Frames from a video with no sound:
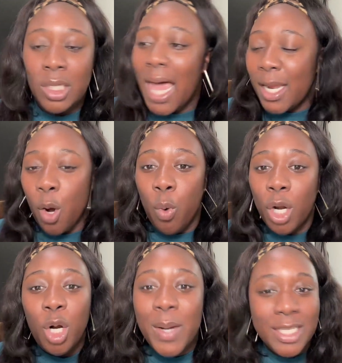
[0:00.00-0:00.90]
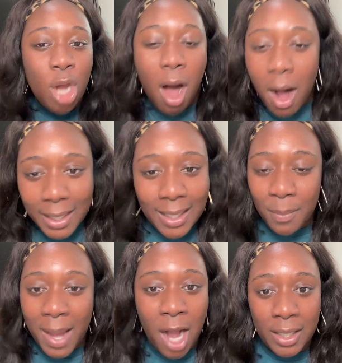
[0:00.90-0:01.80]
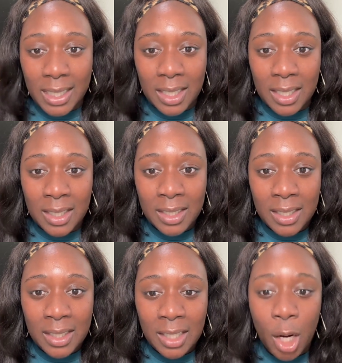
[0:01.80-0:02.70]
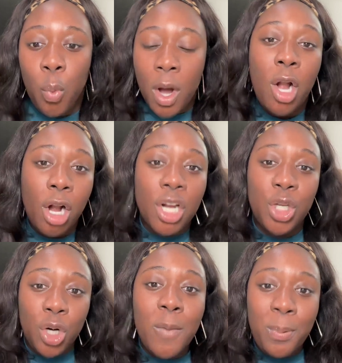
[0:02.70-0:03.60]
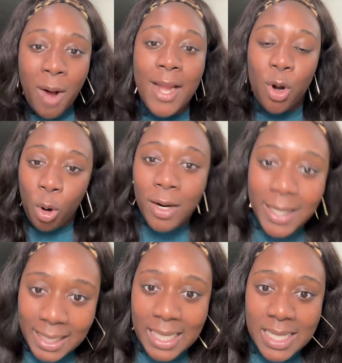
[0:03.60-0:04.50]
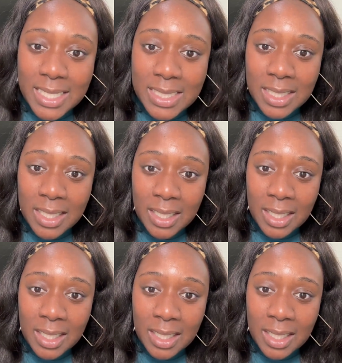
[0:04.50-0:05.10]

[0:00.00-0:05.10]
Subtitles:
Like, what are we talking about here? What are your priorities?